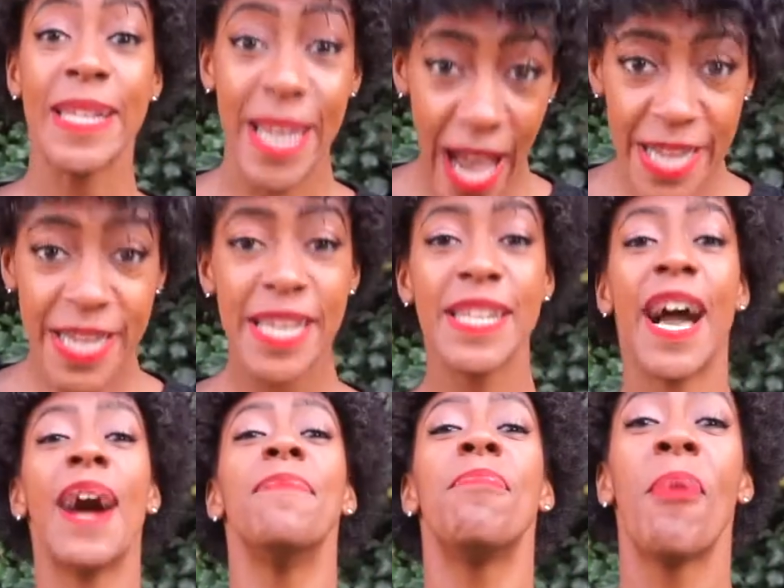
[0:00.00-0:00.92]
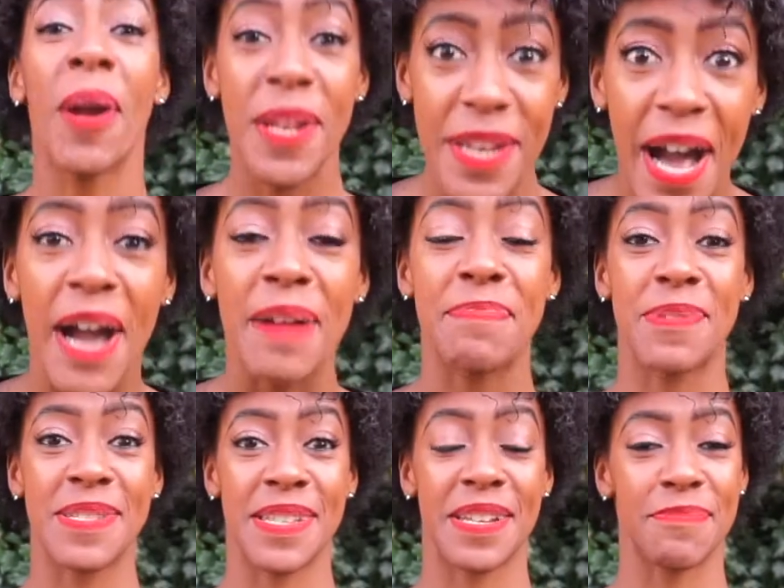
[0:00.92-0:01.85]
99.9%
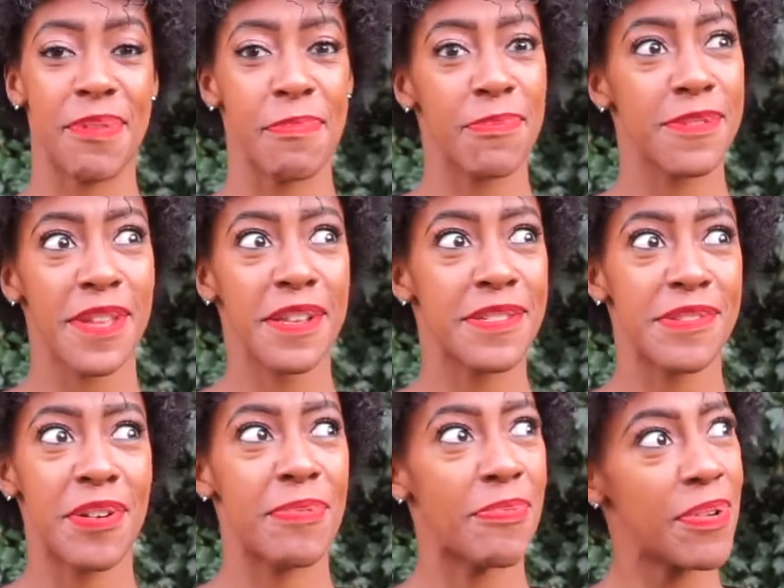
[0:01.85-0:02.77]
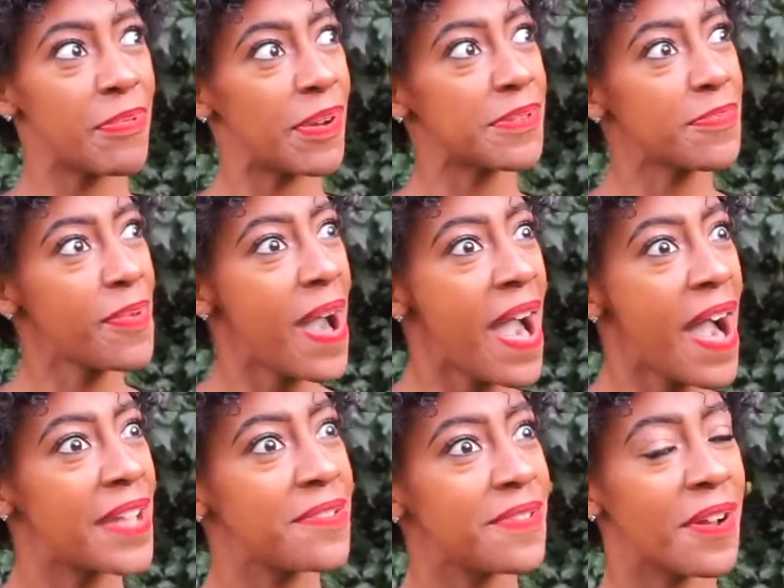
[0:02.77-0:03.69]
.9 of people stick to them. And we wonder
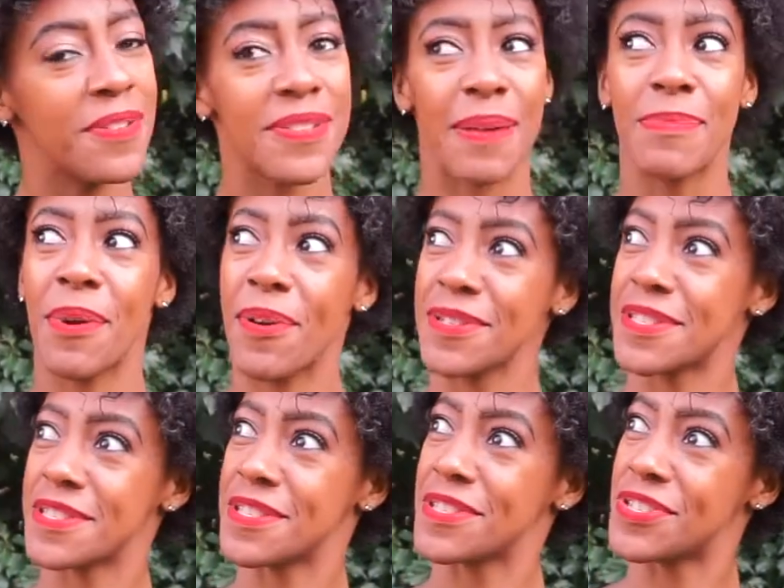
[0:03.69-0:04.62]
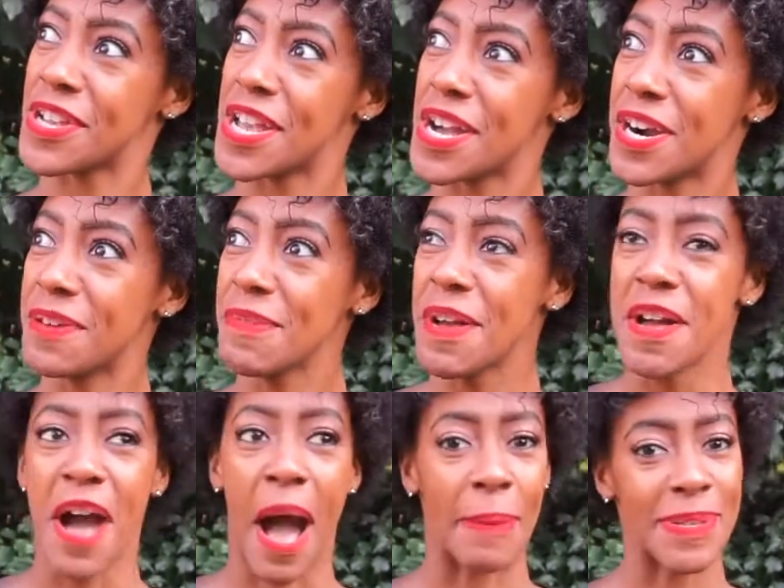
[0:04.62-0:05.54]
why. You know, you say, I'm going to the gym.
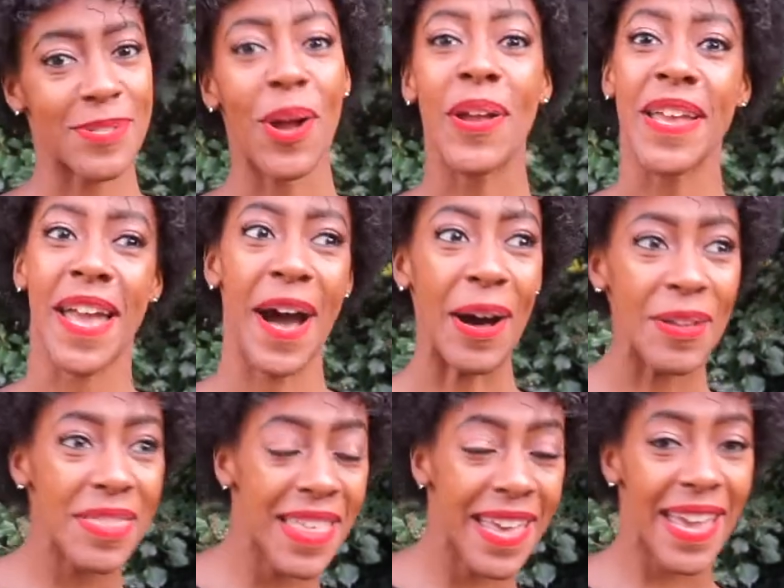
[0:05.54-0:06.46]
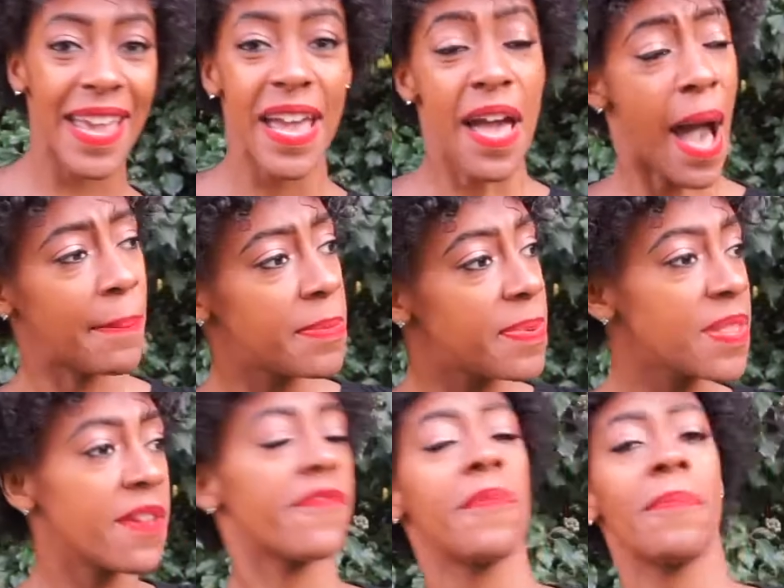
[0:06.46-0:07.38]
I'm going to start eating healthy. I'm going to be
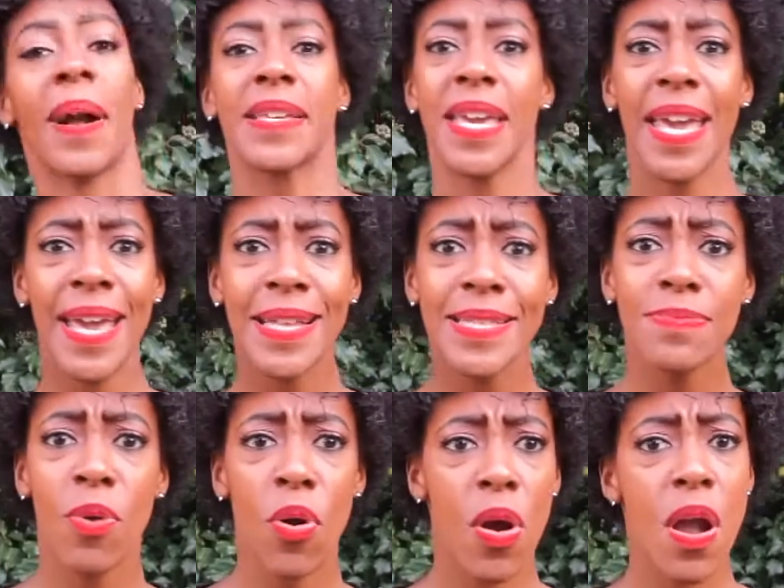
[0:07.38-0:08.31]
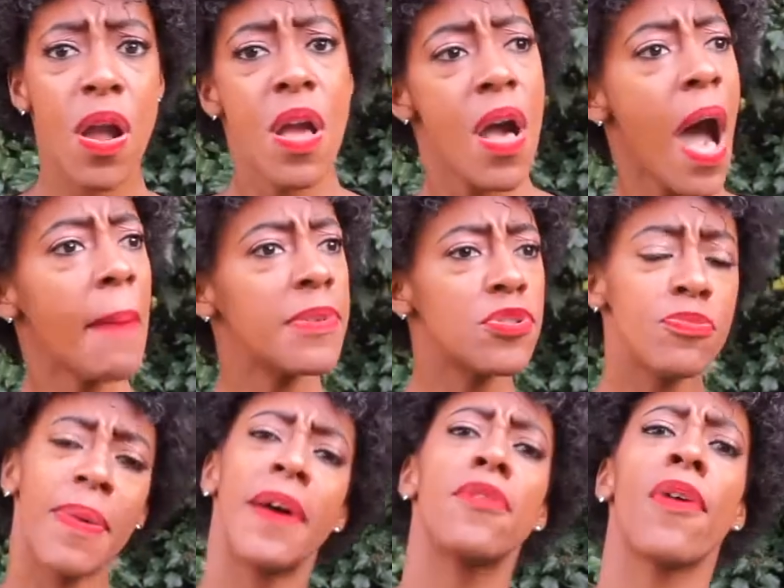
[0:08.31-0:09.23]
there for my kids more. I'm going to do
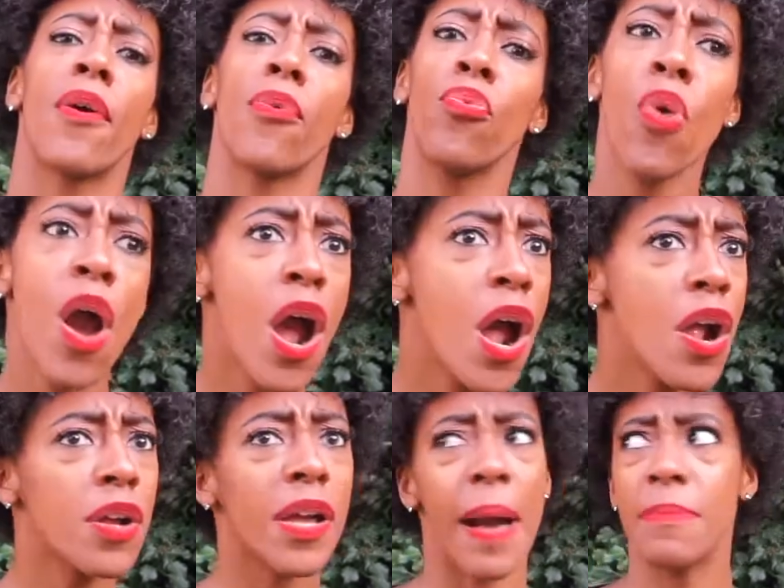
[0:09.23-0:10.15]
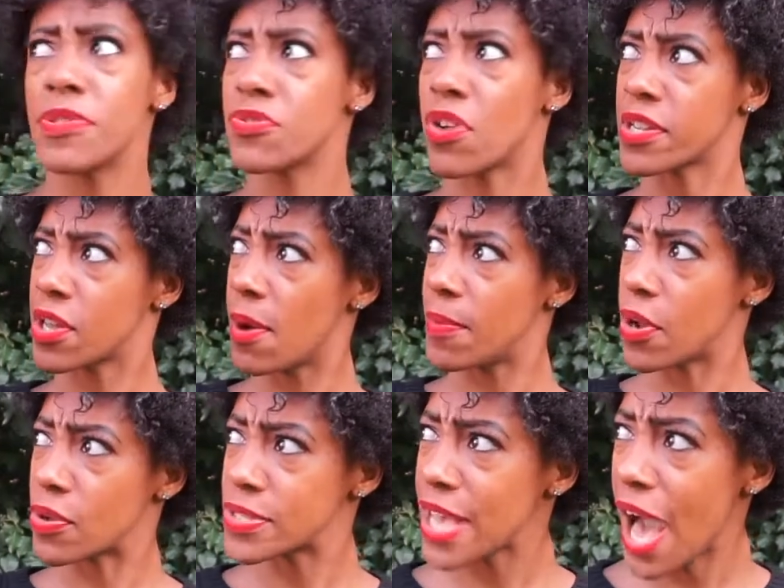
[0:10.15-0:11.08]
better at work. I'm going to start coming
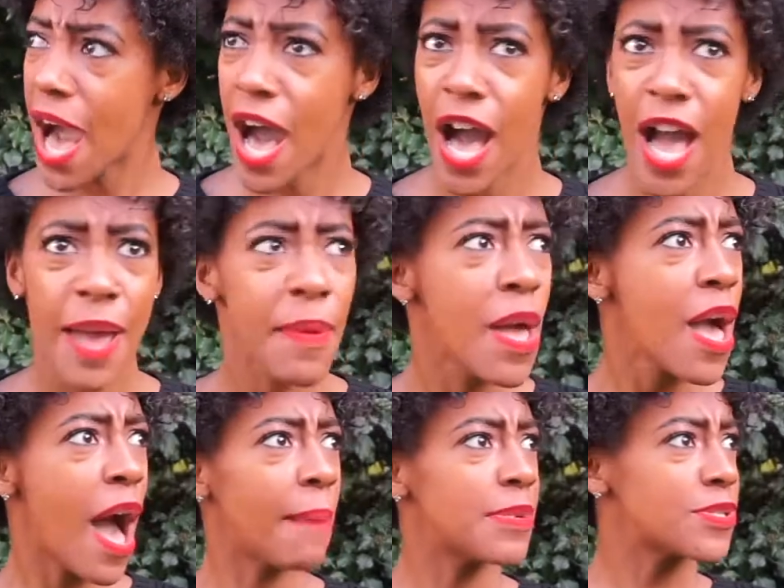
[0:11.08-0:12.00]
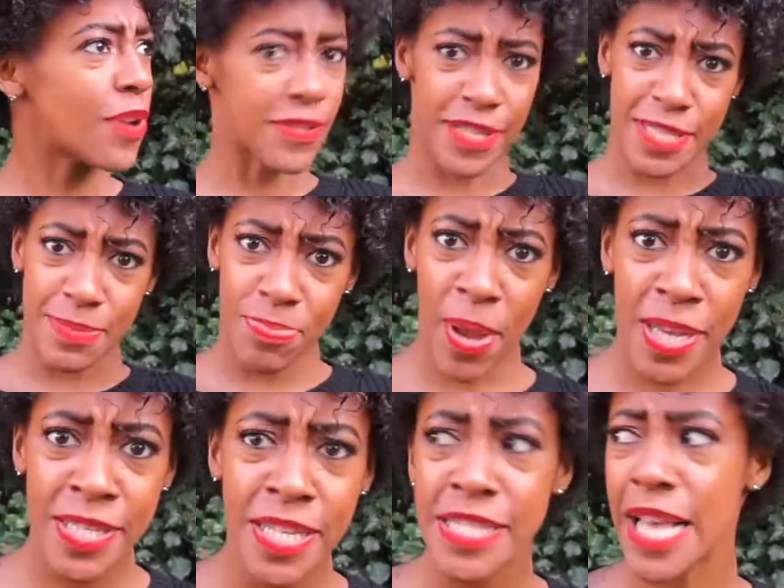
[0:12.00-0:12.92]
on time. I'm going to start this
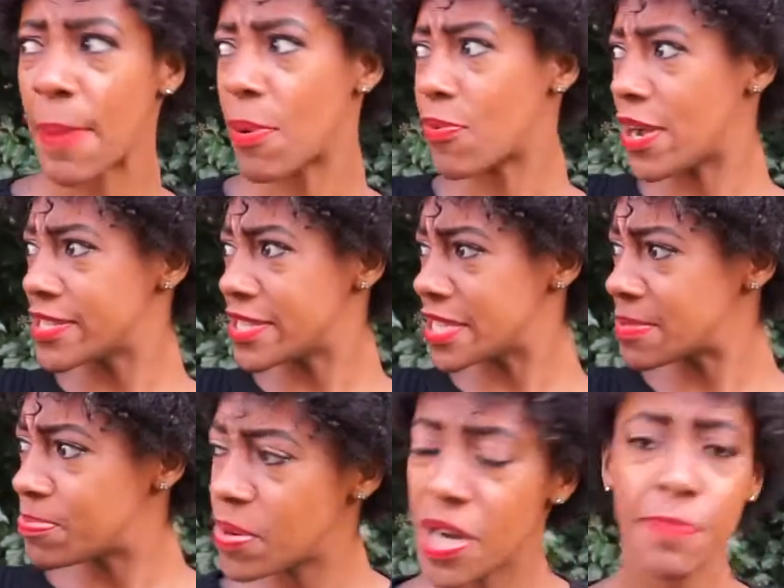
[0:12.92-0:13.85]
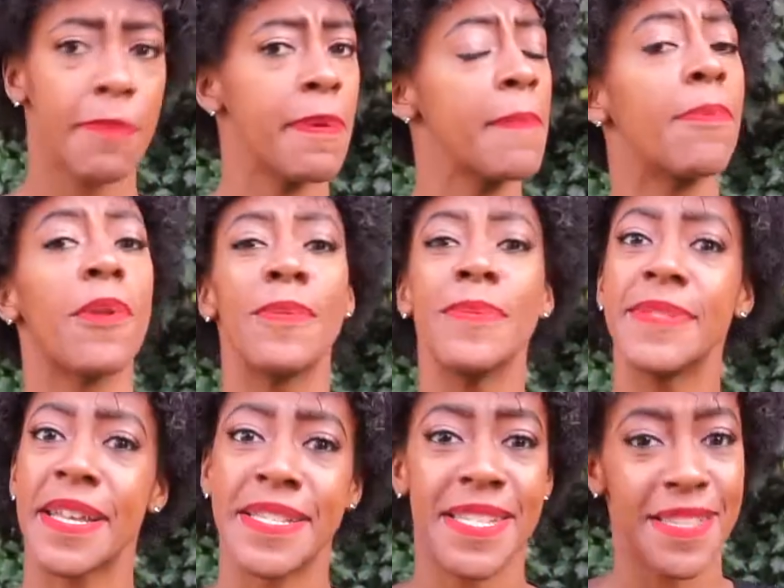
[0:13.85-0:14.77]
business. I'm going to write this book. But people don't
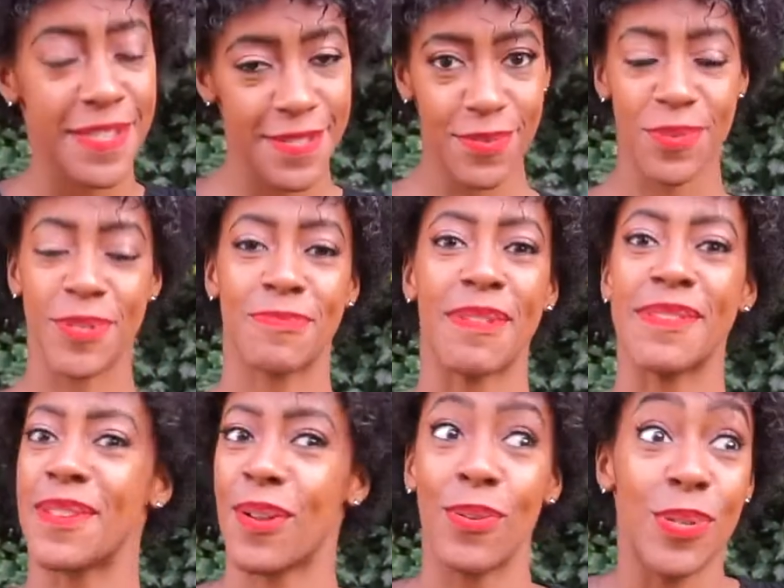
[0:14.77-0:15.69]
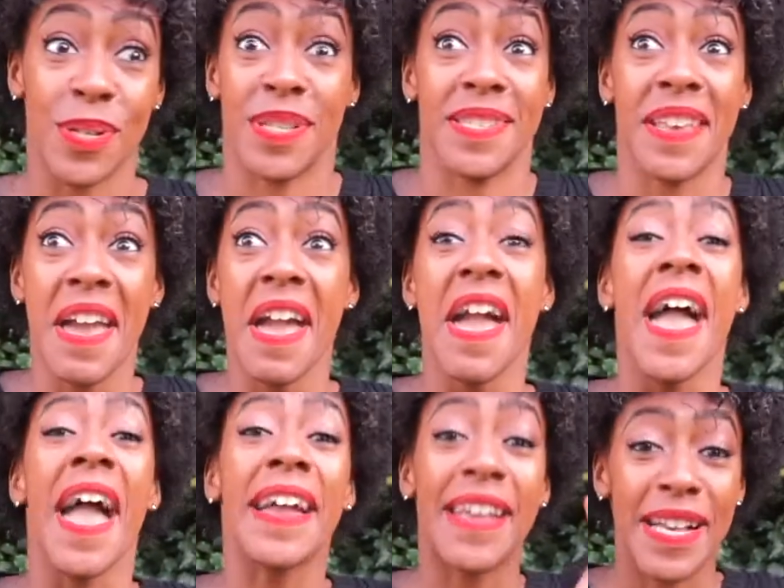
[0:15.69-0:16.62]
stick to these New Year's resolutions.
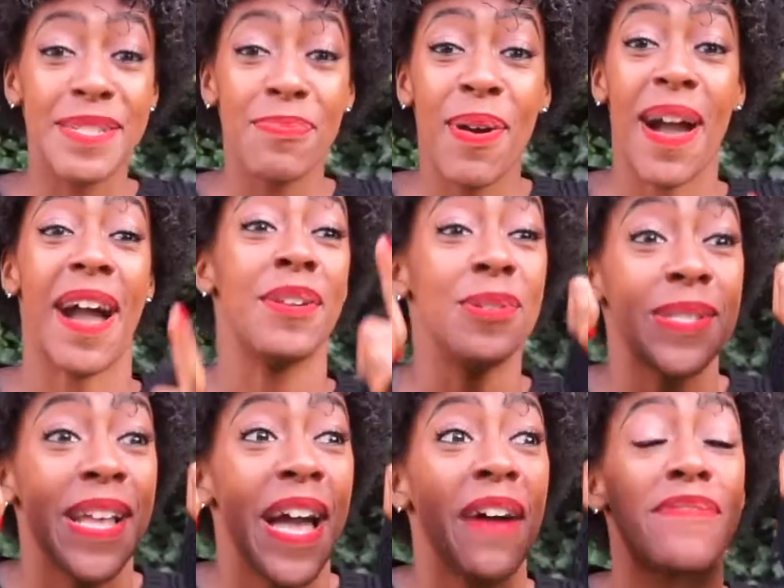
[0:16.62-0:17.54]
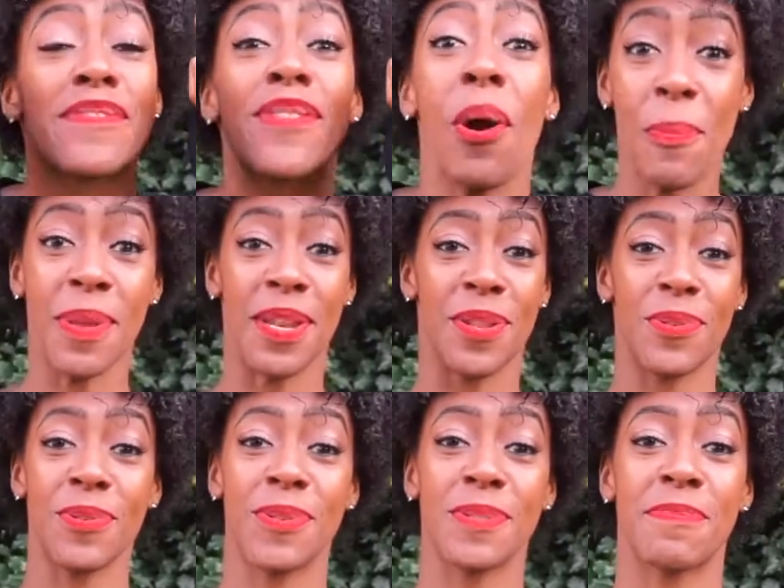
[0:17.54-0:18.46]
And guess what? I used to have so many New
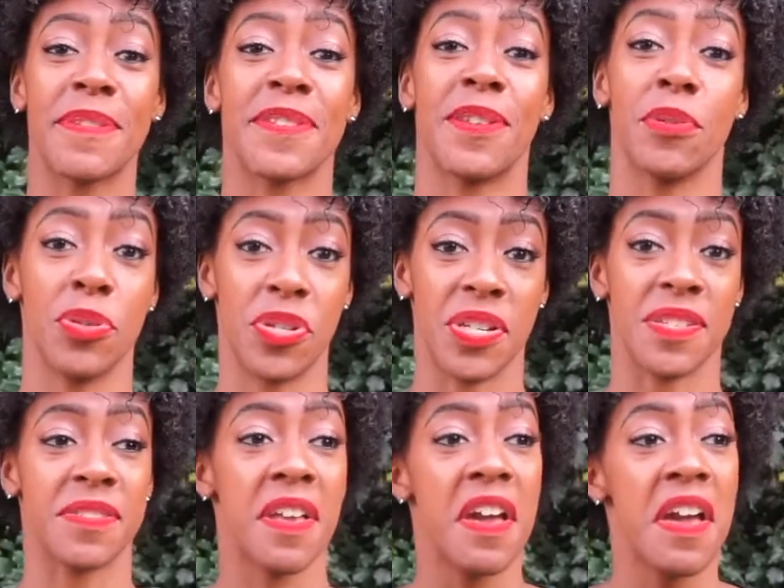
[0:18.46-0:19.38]
Year's resolutions.